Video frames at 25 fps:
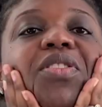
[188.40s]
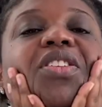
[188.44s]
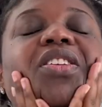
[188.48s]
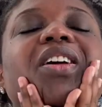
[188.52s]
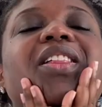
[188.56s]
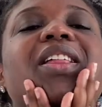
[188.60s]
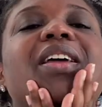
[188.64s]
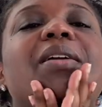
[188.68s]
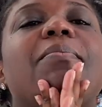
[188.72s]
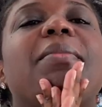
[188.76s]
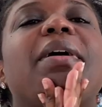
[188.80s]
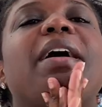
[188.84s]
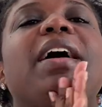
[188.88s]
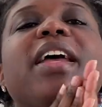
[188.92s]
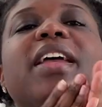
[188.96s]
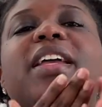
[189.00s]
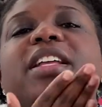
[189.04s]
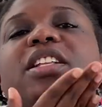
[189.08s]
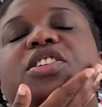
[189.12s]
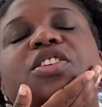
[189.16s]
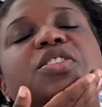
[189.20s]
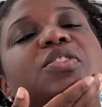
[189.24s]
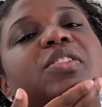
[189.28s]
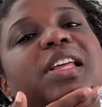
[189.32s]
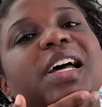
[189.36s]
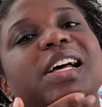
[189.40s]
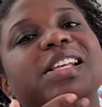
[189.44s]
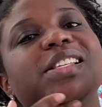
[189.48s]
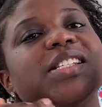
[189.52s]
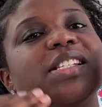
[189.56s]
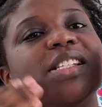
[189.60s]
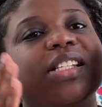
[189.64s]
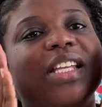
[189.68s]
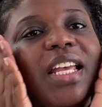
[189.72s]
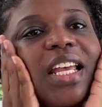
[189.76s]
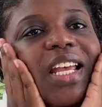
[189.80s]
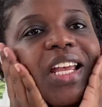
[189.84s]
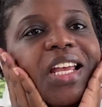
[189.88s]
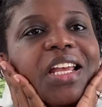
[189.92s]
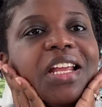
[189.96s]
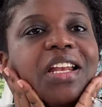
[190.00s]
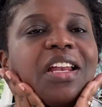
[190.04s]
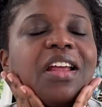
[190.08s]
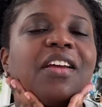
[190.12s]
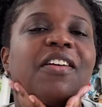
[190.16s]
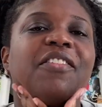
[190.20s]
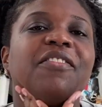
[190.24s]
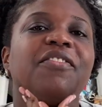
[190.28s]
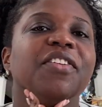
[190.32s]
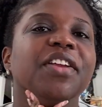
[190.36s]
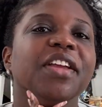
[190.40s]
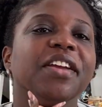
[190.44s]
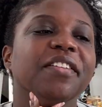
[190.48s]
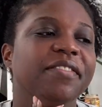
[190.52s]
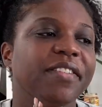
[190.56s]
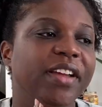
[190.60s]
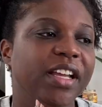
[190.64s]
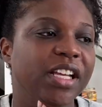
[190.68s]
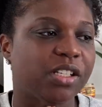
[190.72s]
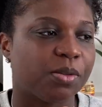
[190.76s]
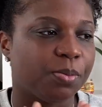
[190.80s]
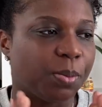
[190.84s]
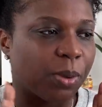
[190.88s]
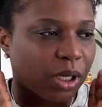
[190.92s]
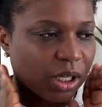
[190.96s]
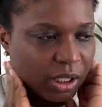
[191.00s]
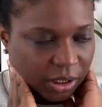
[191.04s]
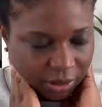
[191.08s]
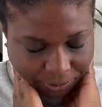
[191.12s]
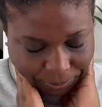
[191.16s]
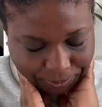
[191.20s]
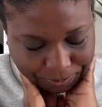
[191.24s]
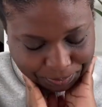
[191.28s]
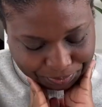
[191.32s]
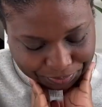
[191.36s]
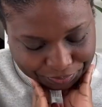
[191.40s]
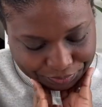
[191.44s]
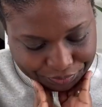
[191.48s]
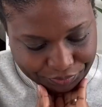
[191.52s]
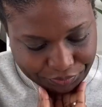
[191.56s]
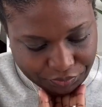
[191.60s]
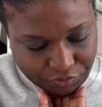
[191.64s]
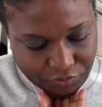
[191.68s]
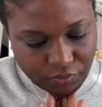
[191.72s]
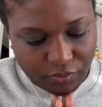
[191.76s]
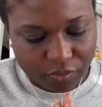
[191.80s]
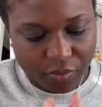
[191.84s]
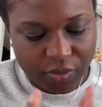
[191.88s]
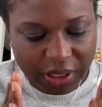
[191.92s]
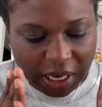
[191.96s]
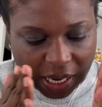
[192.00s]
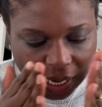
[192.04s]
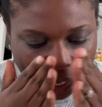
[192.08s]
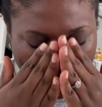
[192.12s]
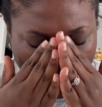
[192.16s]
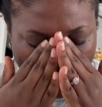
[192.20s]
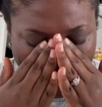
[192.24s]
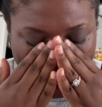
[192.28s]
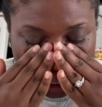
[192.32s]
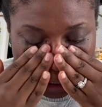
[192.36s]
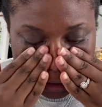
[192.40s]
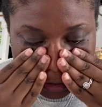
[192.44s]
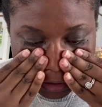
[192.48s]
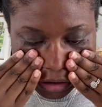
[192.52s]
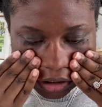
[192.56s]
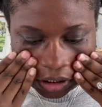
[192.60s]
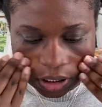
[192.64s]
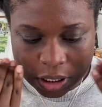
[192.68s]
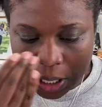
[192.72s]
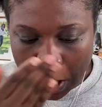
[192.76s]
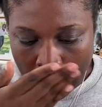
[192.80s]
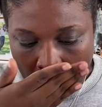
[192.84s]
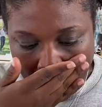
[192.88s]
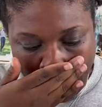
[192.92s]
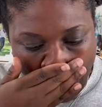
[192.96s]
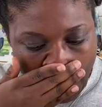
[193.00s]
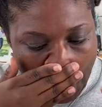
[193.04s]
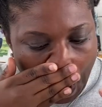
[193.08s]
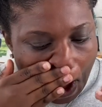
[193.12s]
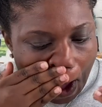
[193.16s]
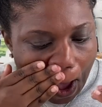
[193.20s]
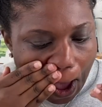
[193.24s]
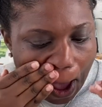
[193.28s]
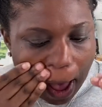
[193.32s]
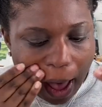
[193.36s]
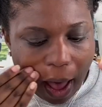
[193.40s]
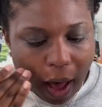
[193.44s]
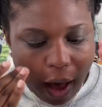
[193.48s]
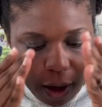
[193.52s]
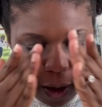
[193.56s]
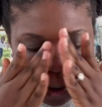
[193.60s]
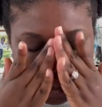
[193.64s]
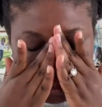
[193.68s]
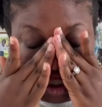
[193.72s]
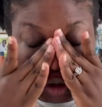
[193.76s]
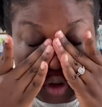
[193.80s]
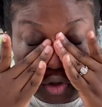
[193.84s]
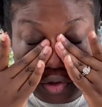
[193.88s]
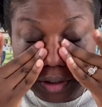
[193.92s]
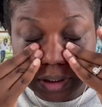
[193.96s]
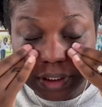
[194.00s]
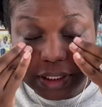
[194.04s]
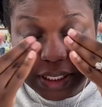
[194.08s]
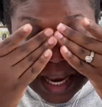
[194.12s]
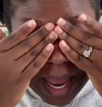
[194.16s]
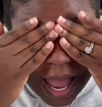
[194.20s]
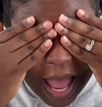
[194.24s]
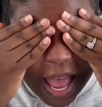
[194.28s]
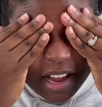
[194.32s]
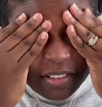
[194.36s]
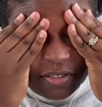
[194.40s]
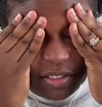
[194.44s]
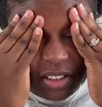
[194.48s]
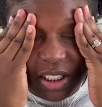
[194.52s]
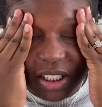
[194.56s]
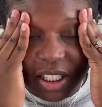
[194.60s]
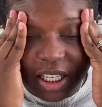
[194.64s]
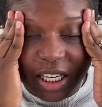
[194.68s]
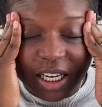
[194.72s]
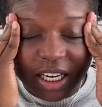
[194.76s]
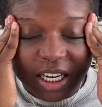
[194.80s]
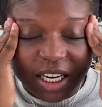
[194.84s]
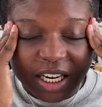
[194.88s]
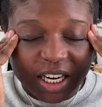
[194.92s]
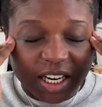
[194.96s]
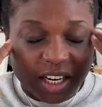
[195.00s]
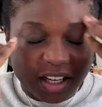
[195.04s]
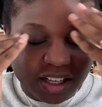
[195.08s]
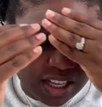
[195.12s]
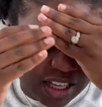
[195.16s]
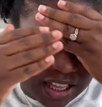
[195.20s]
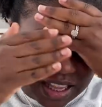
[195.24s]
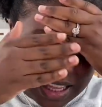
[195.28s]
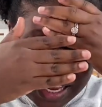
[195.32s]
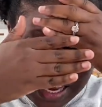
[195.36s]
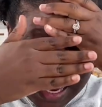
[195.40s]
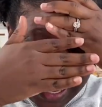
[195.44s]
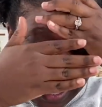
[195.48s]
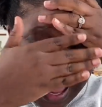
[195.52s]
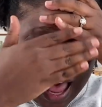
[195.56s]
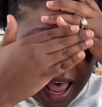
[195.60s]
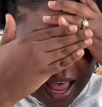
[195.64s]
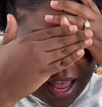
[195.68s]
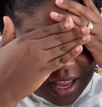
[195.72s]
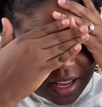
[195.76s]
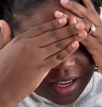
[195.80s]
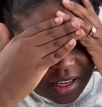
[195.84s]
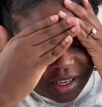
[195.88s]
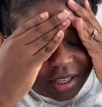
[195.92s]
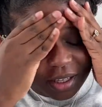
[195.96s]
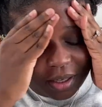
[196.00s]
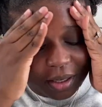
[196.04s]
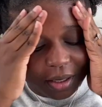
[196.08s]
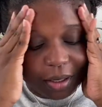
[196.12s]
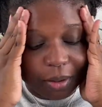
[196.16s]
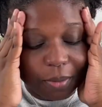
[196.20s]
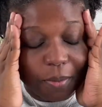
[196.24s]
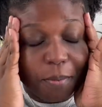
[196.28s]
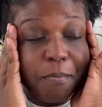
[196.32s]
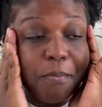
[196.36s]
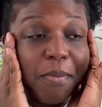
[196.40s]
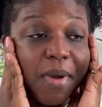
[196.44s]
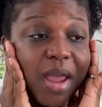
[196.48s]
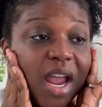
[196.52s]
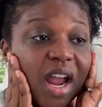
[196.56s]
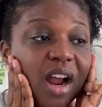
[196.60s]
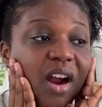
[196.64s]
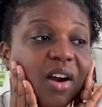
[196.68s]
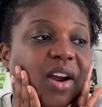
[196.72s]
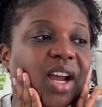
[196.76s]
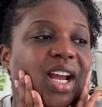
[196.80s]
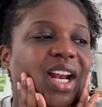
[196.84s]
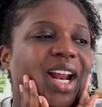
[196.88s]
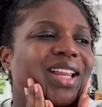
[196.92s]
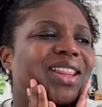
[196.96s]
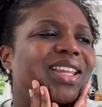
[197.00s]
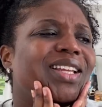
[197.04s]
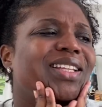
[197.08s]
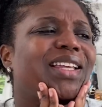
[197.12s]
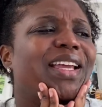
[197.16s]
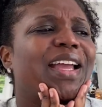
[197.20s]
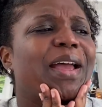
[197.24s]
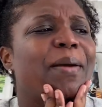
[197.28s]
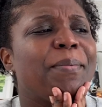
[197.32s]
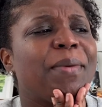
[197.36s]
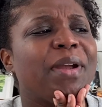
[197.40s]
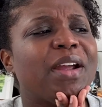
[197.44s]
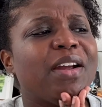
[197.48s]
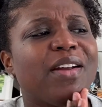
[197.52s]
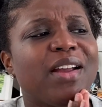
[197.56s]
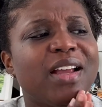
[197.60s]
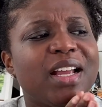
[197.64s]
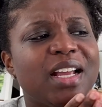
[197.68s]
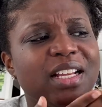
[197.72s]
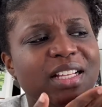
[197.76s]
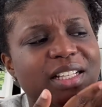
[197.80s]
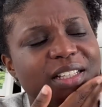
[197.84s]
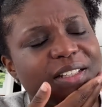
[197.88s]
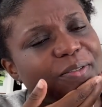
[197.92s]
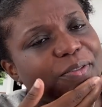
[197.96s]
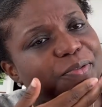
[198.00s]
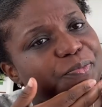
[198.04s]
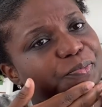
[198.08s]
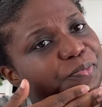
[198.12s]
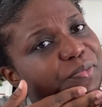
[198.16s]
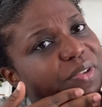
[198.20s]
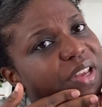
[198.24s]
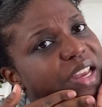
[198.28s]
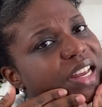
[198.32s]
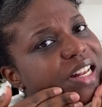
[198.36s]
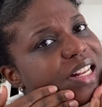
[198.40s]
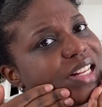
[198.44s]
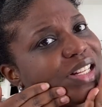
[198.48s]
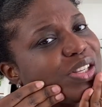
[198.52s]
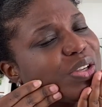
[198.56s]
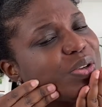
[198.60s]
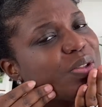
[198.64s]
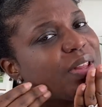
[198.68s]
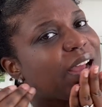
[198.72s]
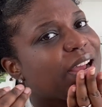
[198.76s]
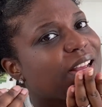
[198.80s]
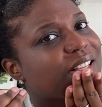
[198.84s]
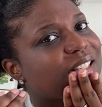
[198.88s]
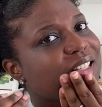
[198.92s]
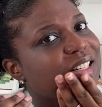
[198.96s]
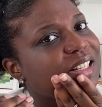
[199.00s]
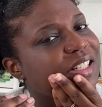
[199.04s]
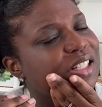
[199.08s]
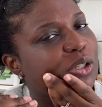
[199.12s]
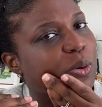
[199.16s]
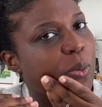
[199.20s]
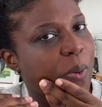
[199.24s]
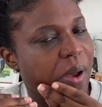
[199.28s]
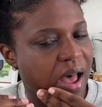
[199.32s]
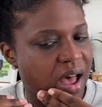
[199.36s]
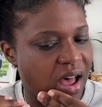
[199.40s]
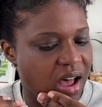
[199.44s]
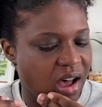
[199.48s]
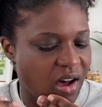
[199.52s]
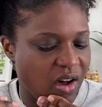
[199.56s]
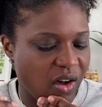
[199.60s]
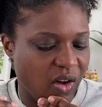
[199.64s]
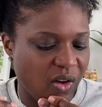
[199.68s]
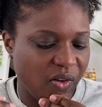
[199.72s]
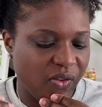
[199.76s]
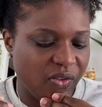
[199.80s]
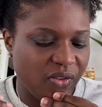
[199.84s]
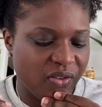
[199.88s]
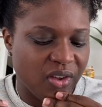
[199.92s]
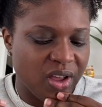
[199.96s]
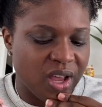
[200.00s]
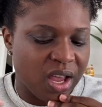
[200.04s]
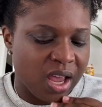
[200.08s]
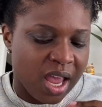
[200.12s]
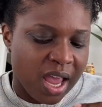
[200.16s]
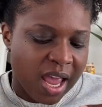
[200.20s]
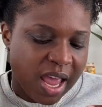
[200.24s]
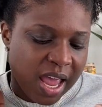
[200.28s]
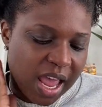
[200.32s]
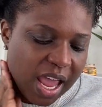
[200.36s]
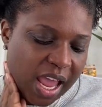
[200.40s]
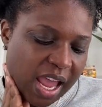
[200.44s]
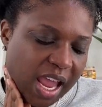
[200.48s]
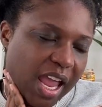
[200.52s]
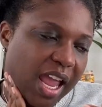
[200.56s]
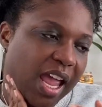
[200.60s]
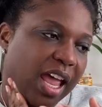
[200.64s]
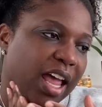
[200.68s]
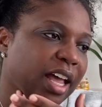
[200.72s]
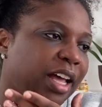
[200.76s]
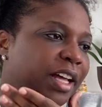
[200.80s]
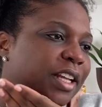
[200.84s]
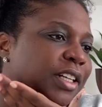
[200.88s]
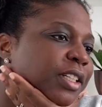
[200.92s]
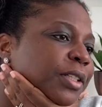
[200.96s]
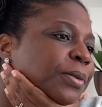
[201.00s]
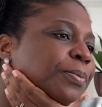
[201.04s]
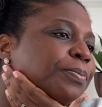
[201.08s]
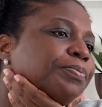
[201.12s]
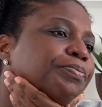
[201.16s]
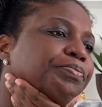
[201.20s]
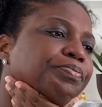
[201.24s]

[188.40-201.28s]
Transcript: so they met in 2010 via Facebook. And shortly after, they got married. I think they got married in 2012. And